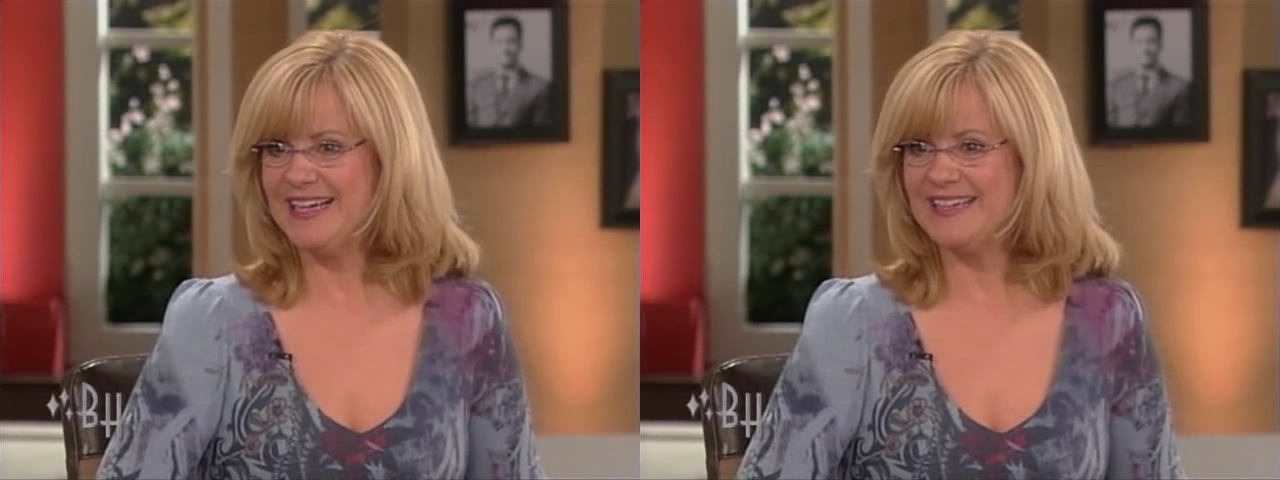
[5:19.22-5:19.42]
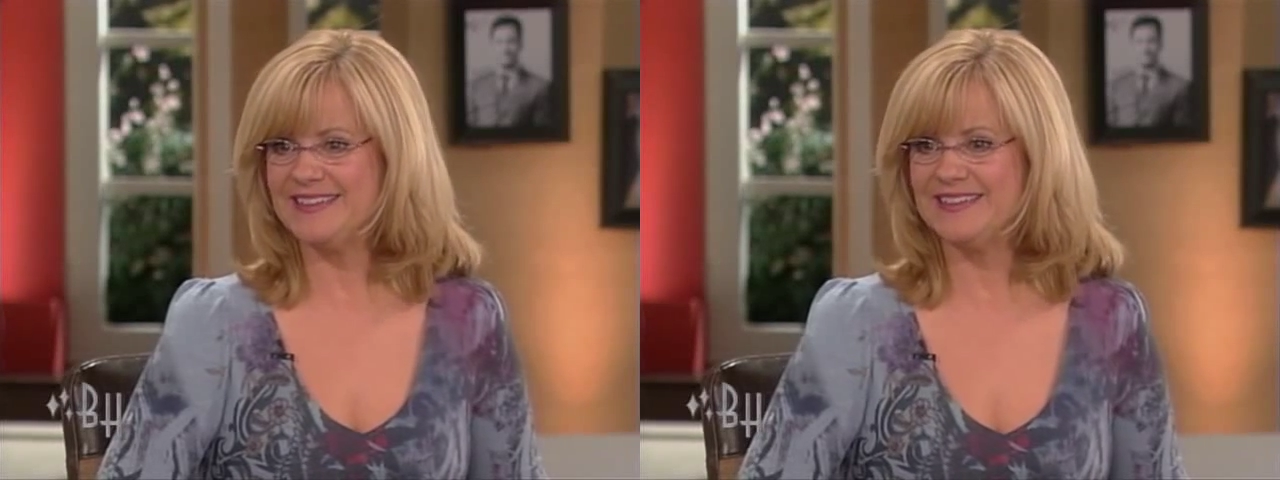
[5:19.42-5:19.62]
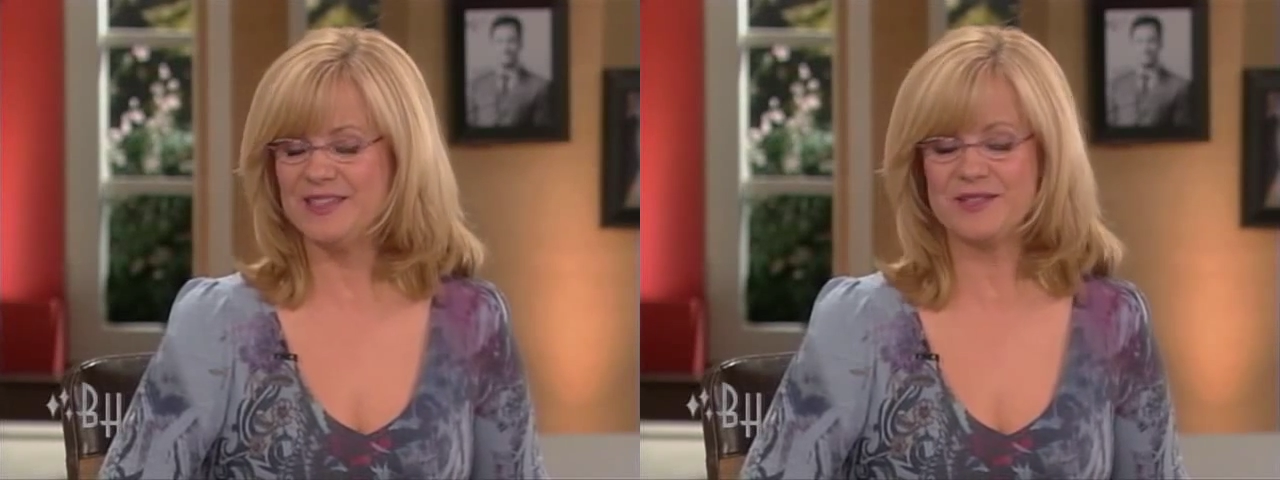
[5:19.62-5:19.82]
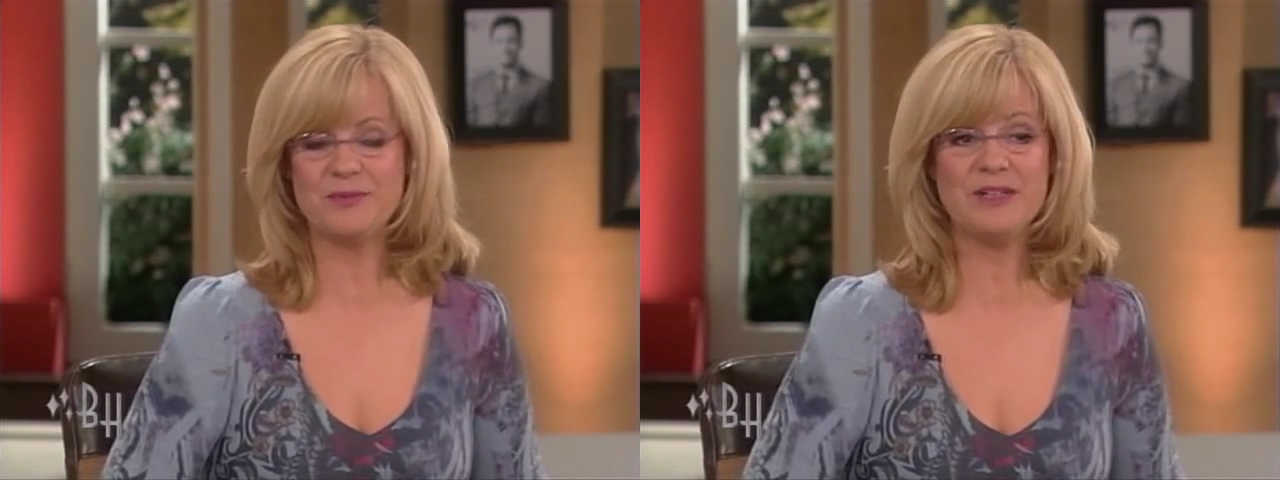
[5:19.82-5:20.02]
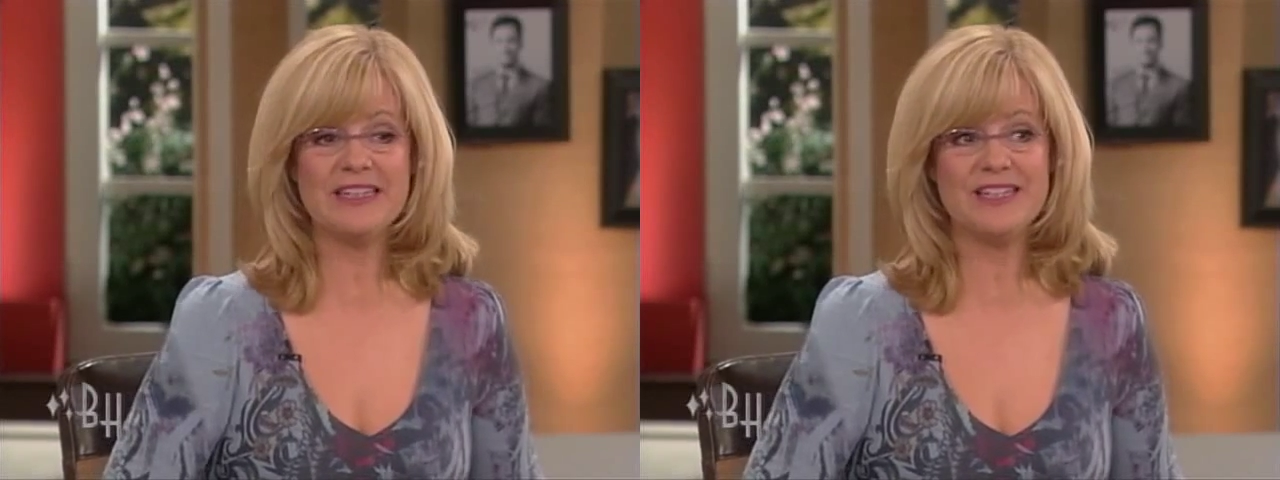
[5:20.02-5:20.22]
Yeah, it
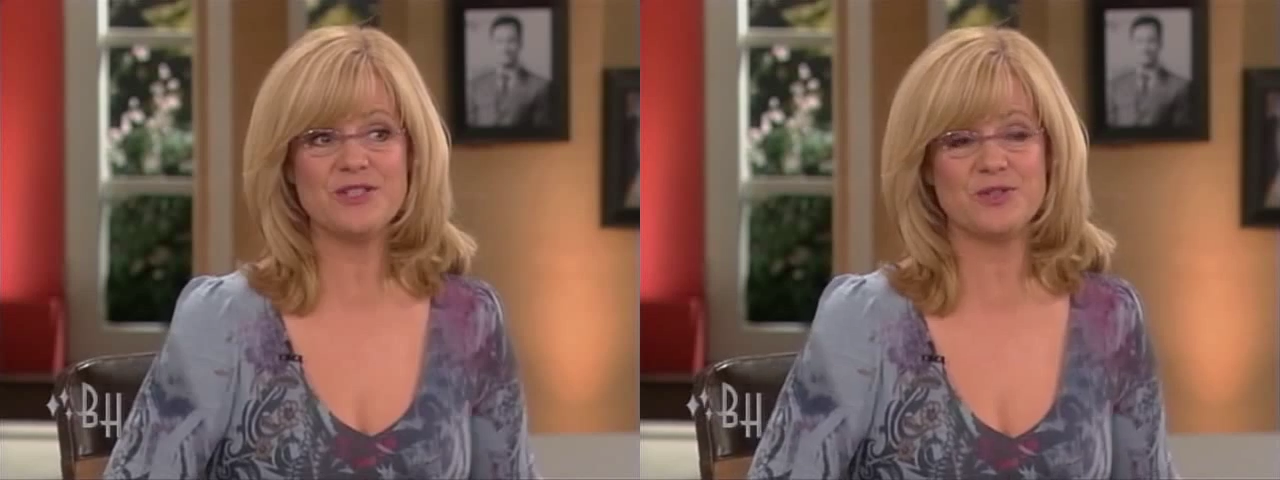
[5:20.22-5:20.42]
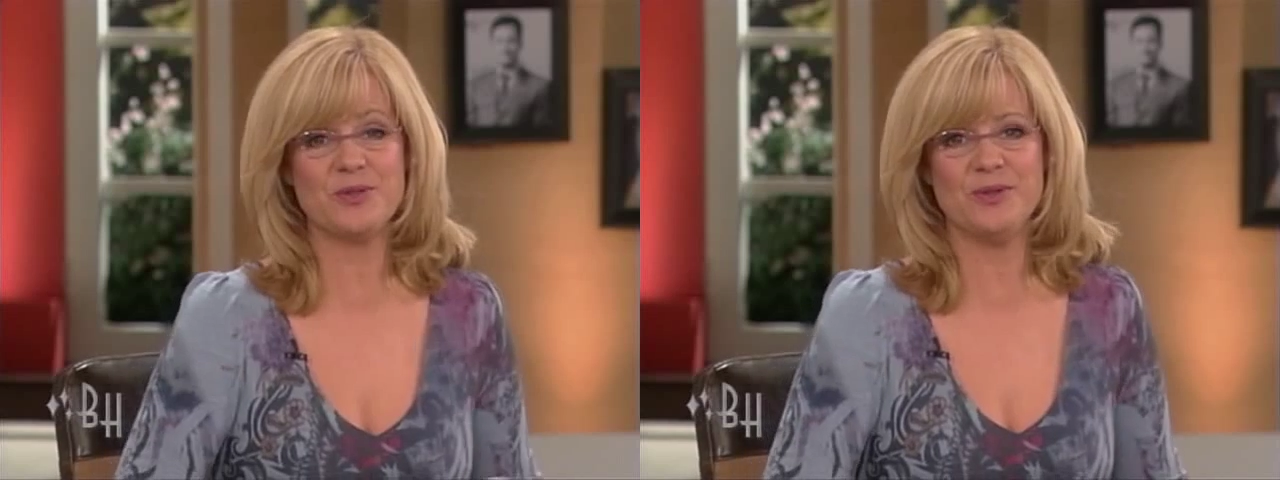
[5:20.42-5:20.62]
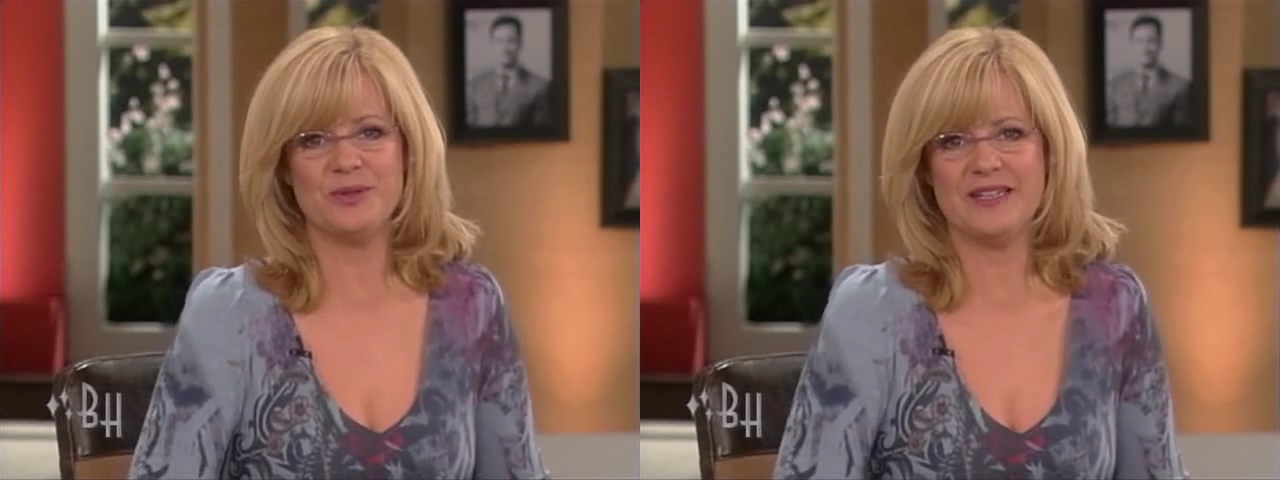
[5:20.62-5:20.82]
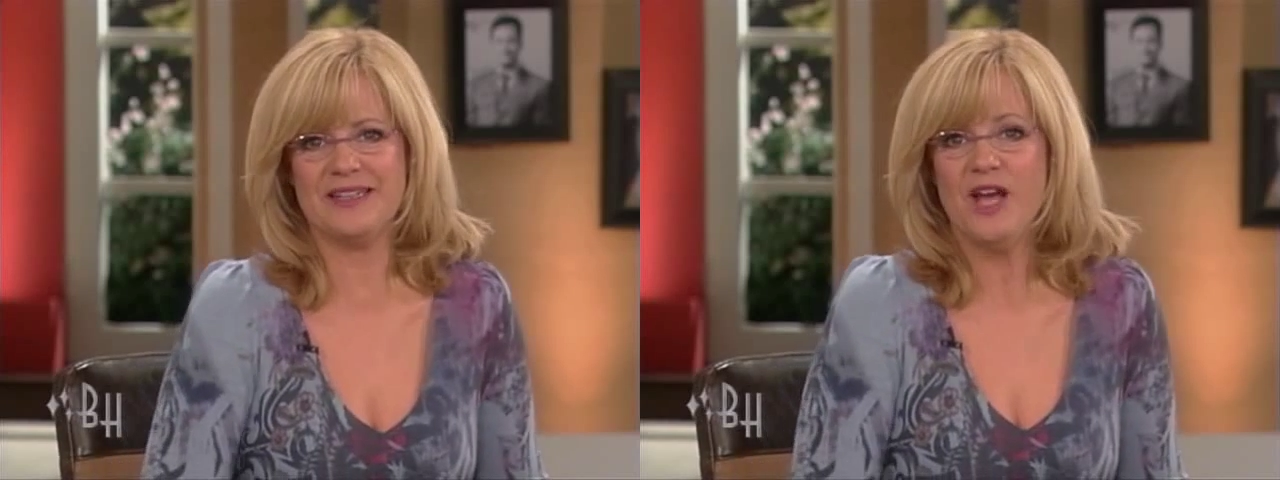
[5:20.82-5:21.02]
really is true.